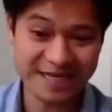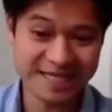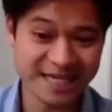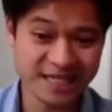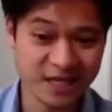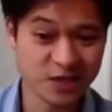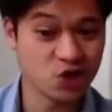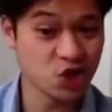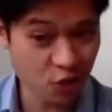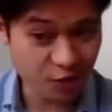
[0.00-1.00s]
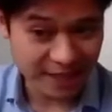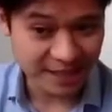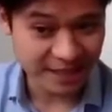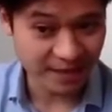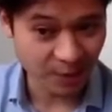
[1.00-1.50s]
the data that you showed it
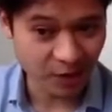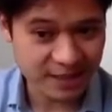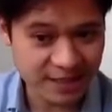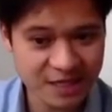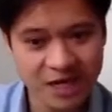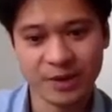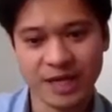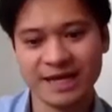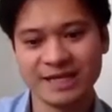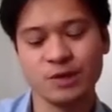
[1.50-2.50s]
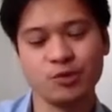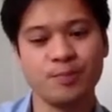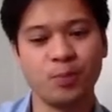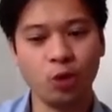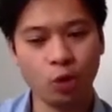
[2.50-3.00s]
in the past, but it ends up with
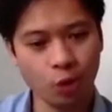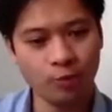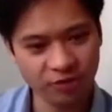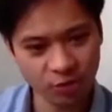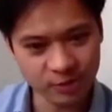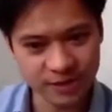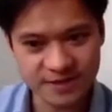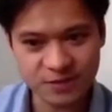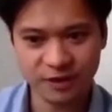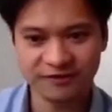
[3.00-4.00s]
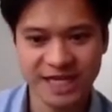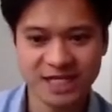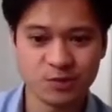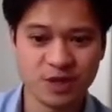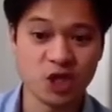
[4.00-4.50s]
poor performance when
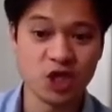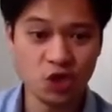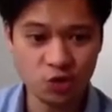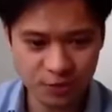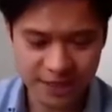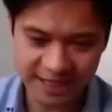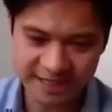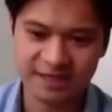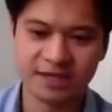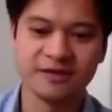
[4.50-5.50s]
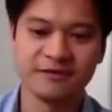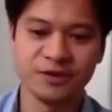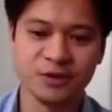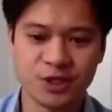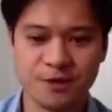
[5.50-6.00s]
faced with new data in the
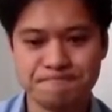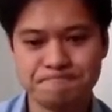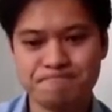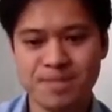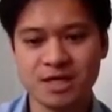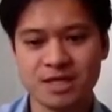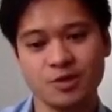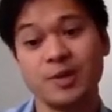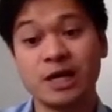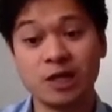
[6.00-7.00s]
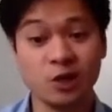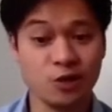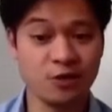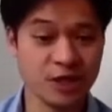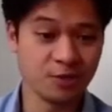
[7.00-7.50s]
future. So a big
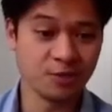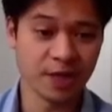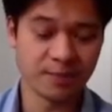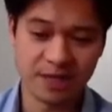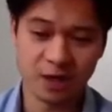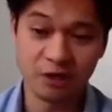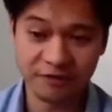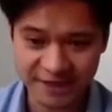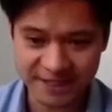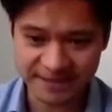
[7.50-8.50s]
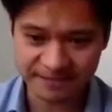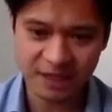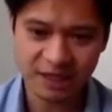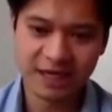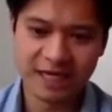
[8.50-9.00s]
clue that you might be overfitting
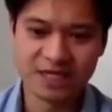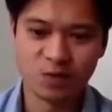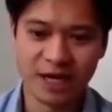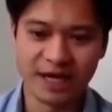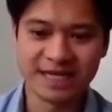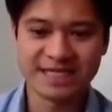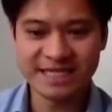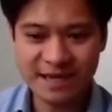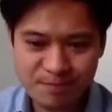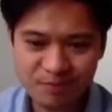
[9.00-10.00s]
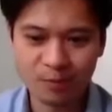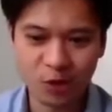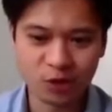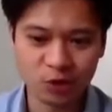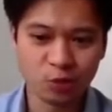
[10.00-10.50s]
is when a simpler
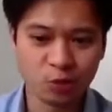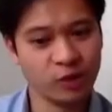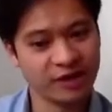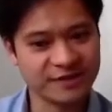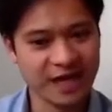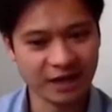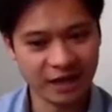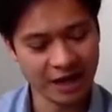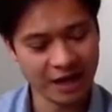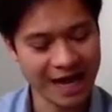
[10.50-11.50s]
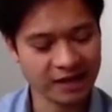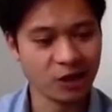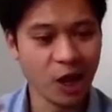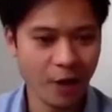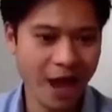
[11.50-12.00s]
model would have had a
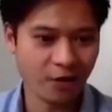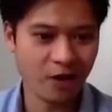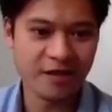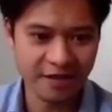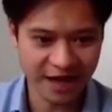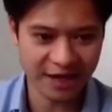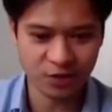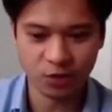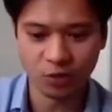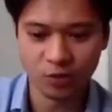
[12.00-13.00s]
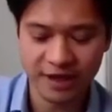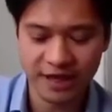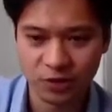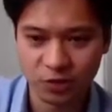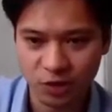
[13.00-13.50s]
lower error than your
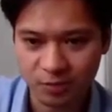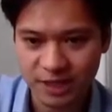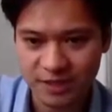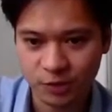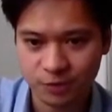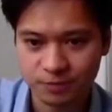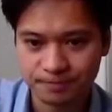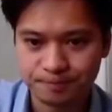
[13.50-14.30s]
complex model.